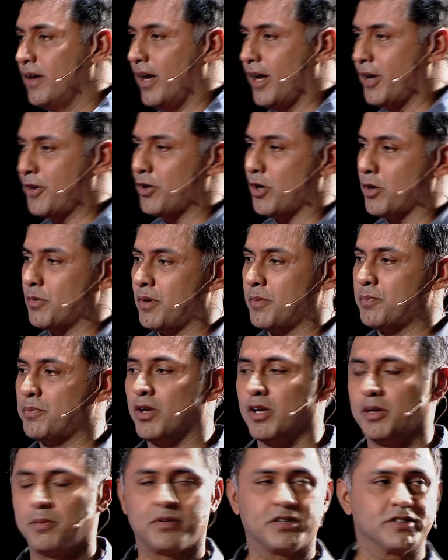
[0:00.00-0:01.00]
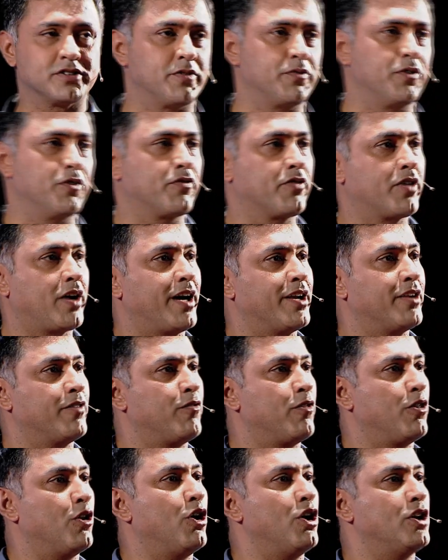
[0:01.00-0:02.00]
and talk about polymers, and you've kind of
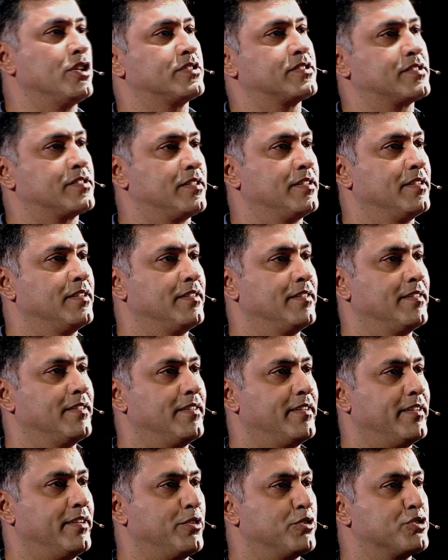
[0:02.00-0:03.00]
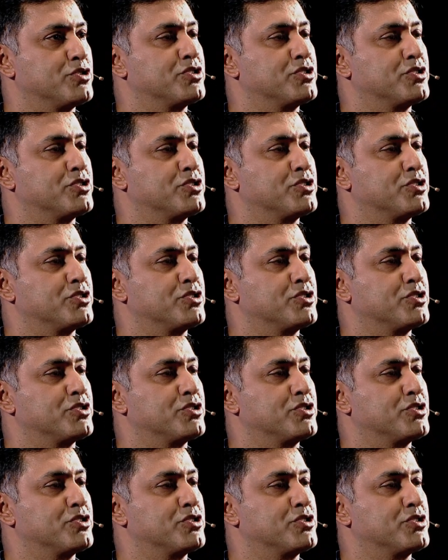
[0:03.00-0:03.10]
lost your